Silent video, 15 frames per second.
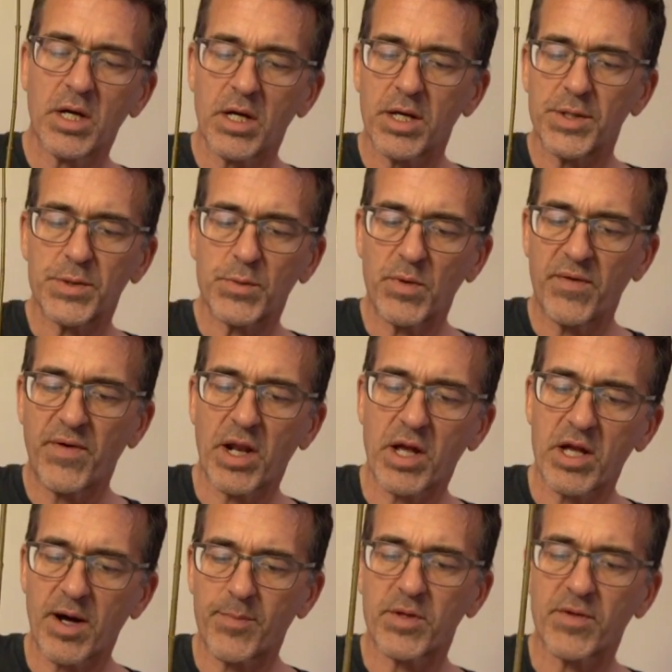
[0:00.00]
because we've had a
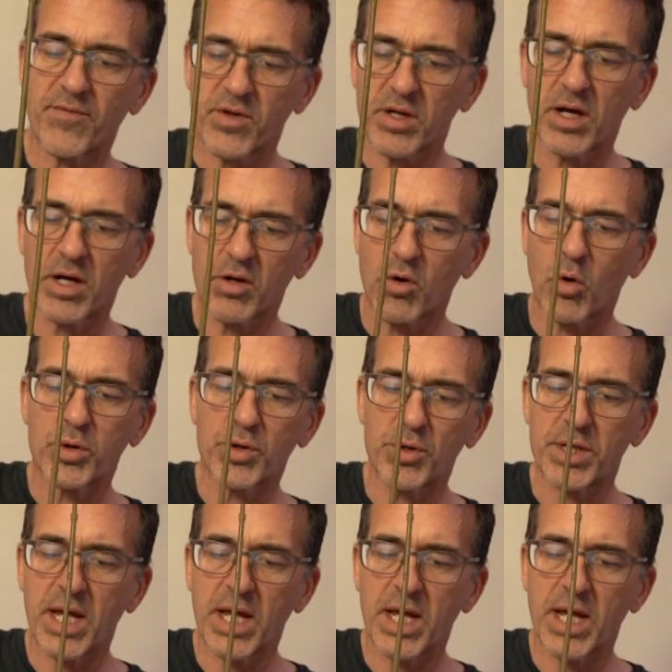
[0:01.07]
couple of colder